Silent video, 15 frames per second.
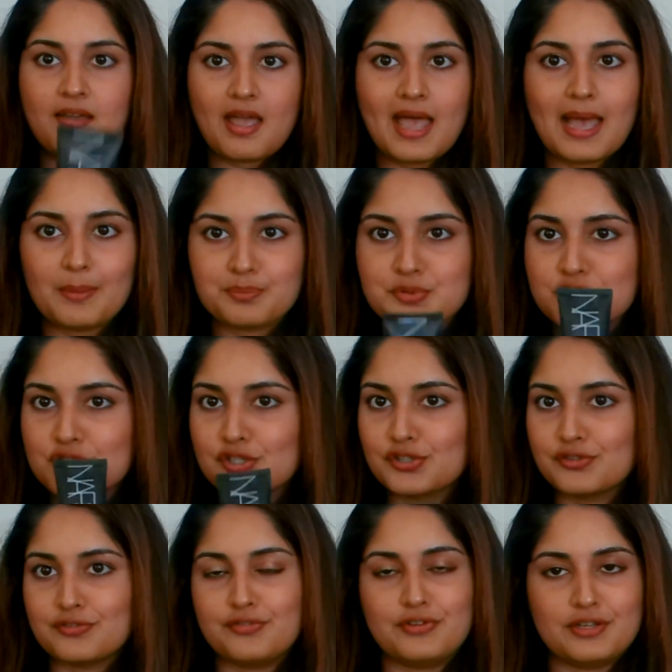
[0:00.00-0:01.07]

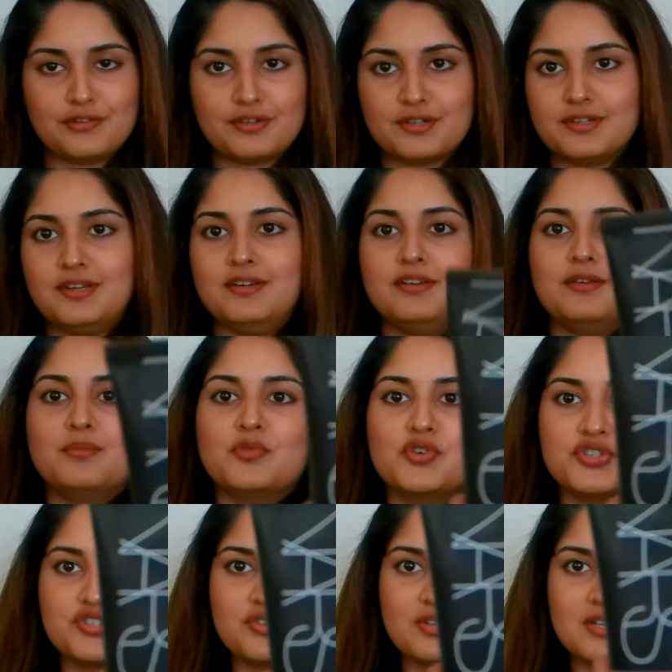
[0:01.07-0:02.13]
absolute favorite tinted
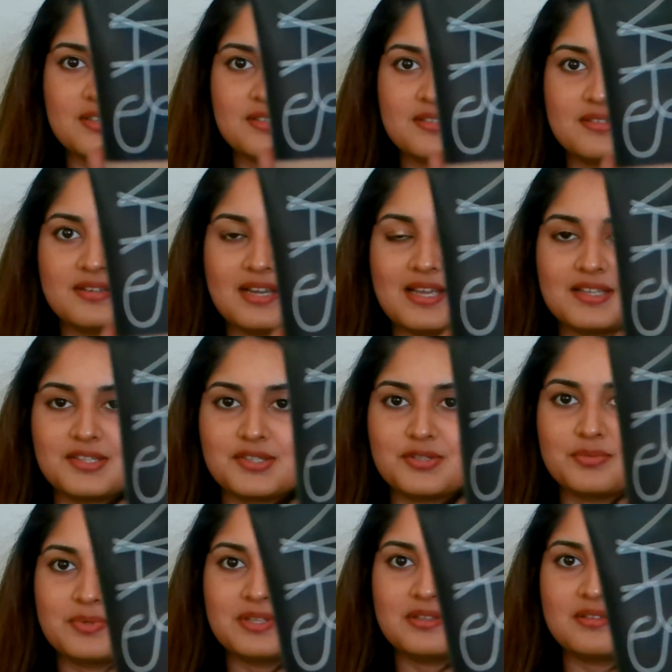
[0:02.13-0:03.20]
moisturizer has to
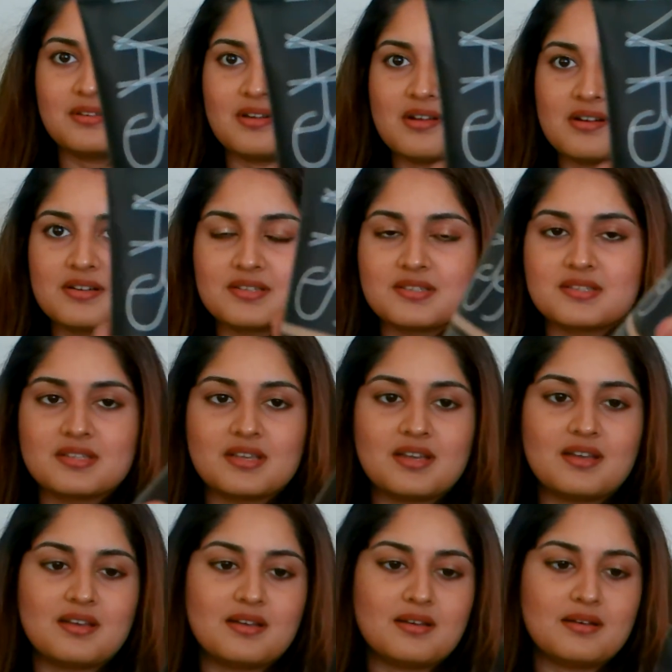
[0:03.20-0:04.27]
be the NARS
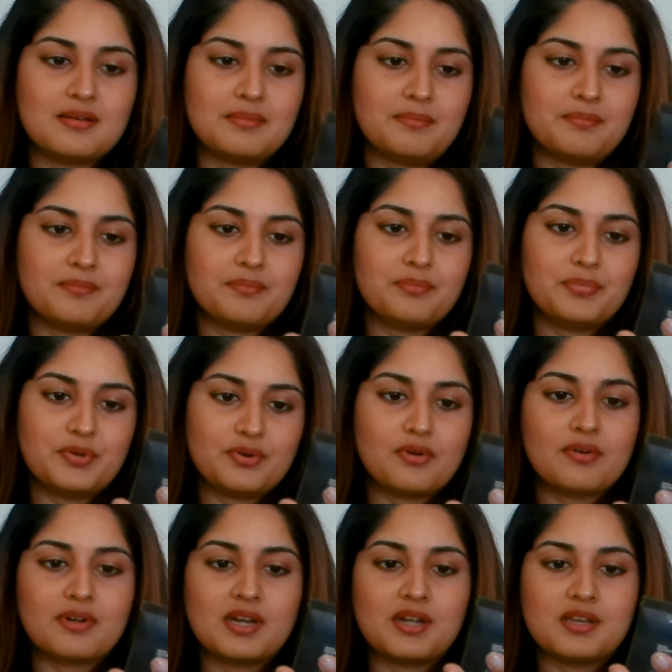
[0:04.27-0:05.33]
um,
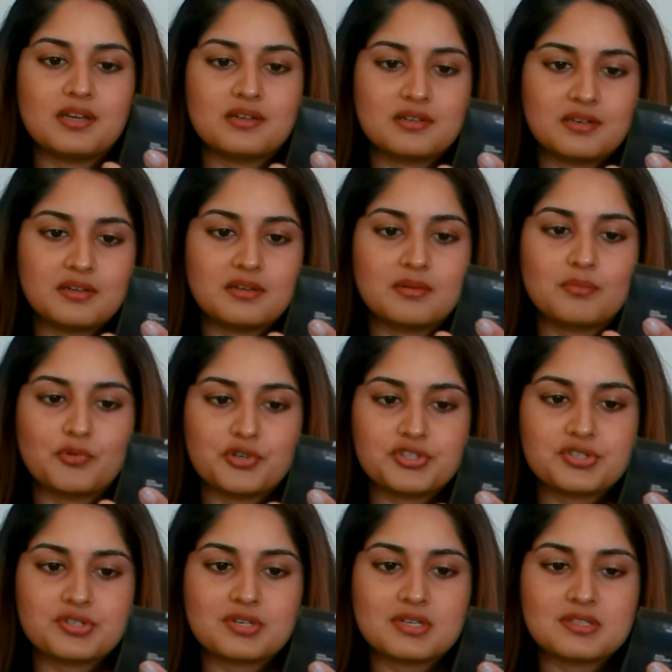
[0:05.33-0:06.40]
Pure Radiant Tinted
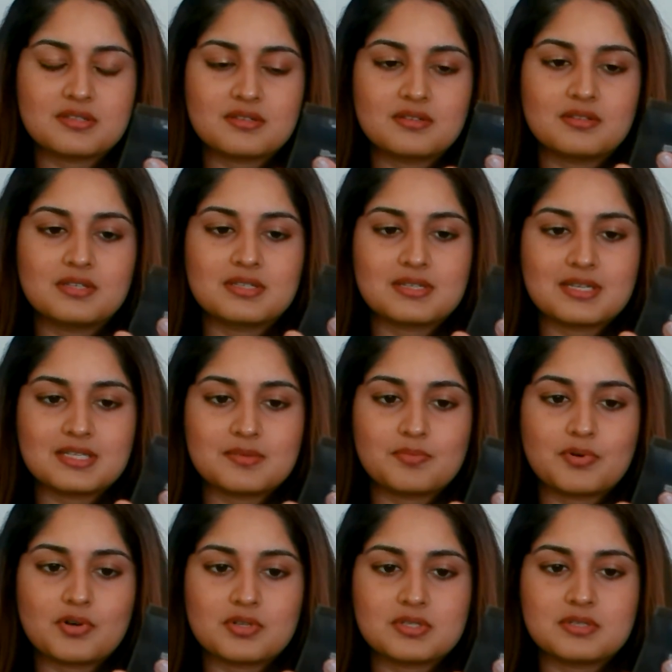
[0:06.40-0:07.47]
Moisturizer. This has
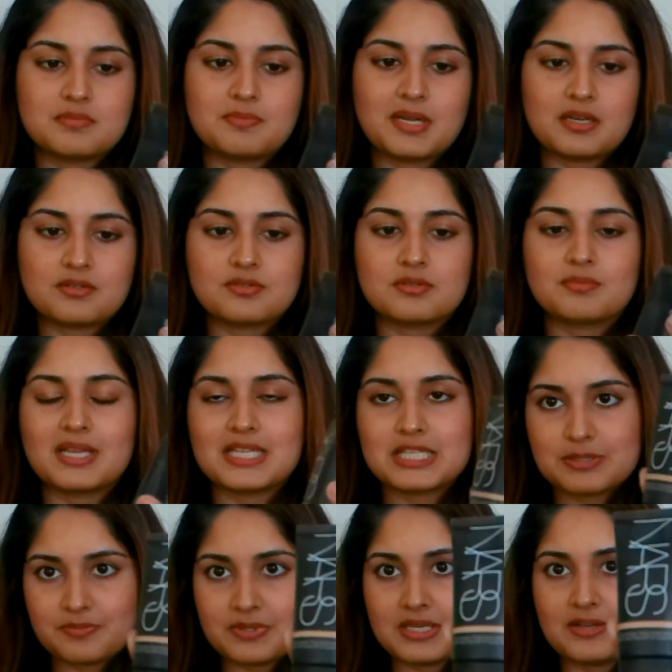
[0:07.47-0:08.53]
broad spectrum
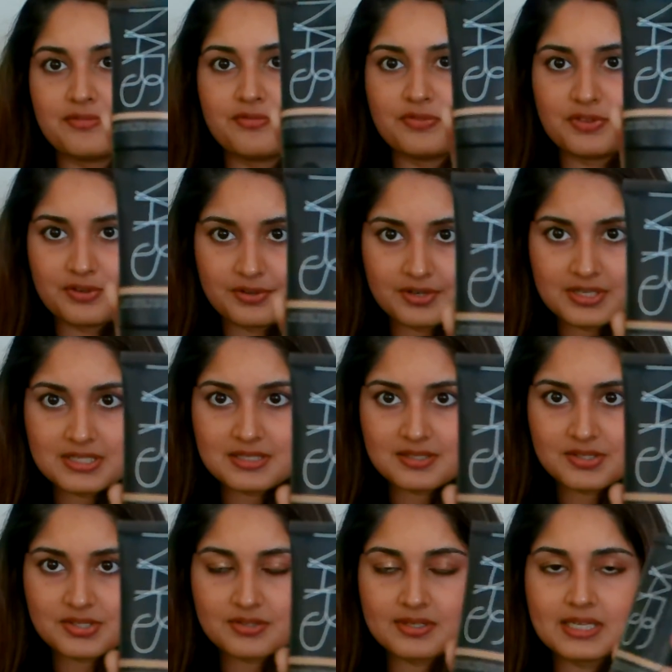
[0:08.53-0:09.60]
SPF 30
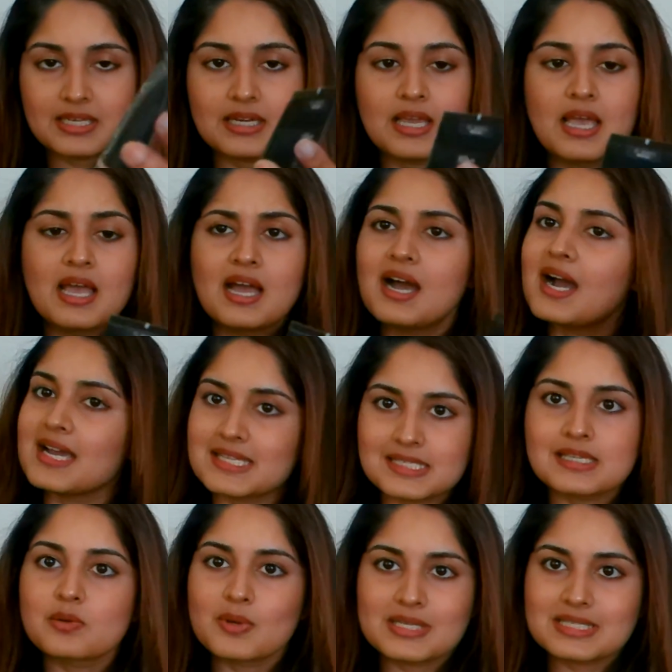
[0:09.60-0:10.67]
sunscreen. I
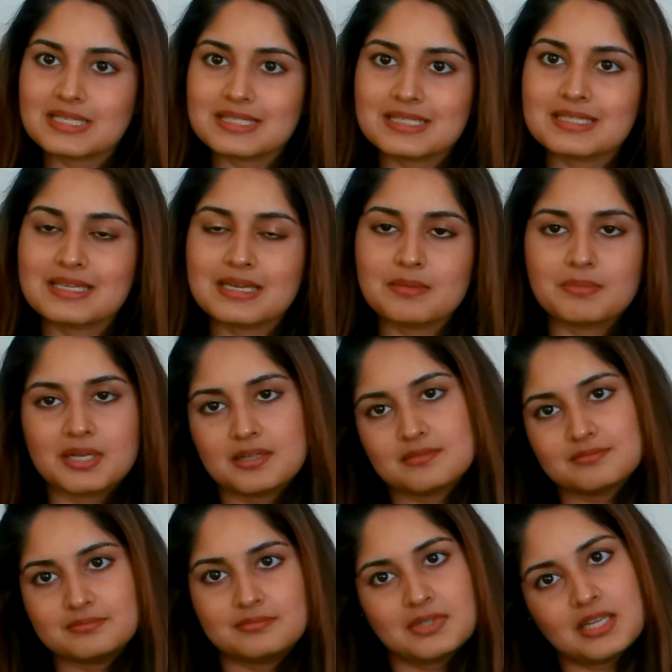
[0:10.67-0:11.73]
still wear sunscreen, but
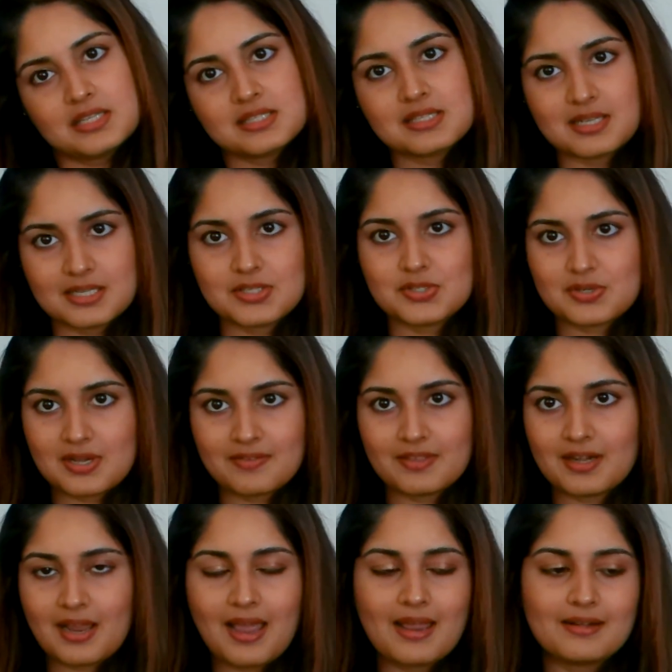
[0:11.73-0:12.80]
it's nice to have
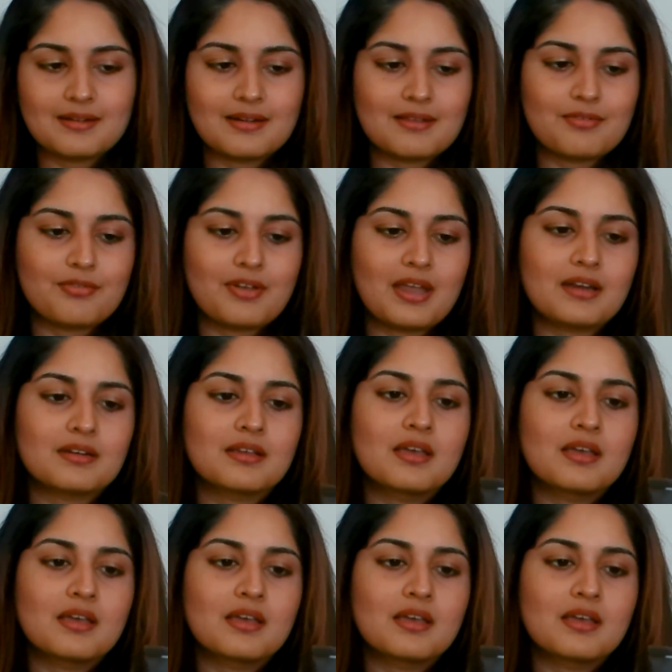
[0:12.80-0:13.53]
that added effect.